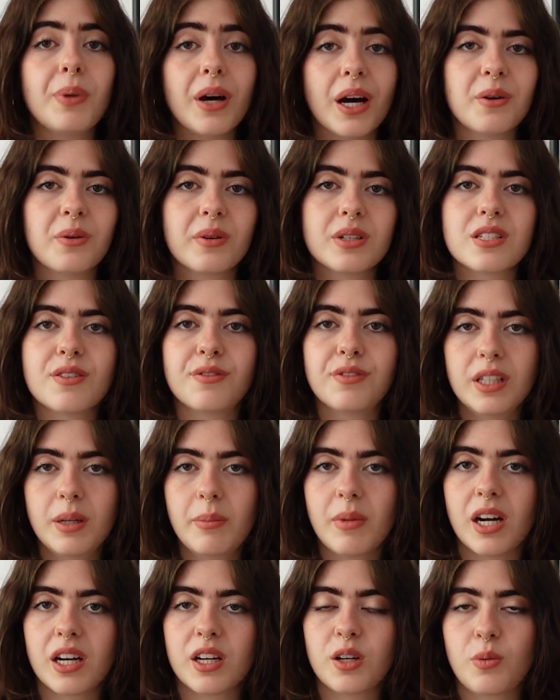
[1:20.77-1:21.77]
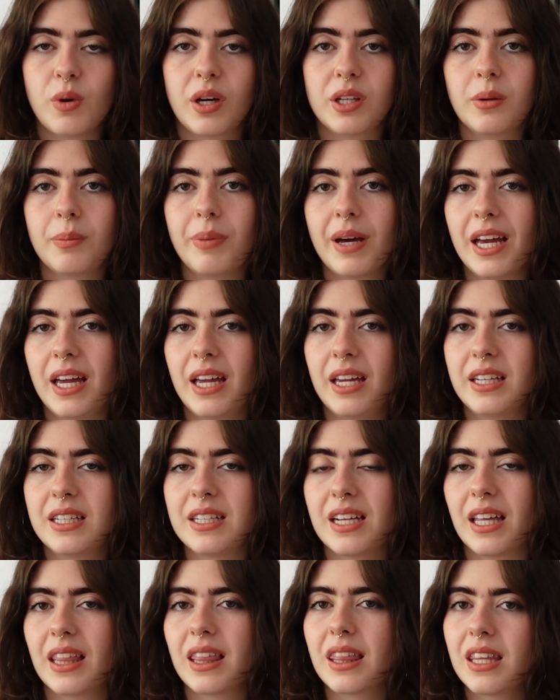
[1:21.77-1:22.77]
But it was a flea market where you
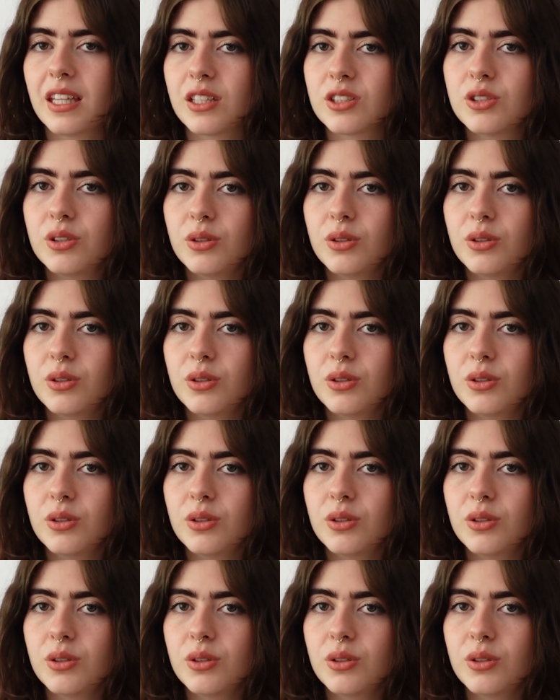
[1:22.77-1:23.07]
paid, I think,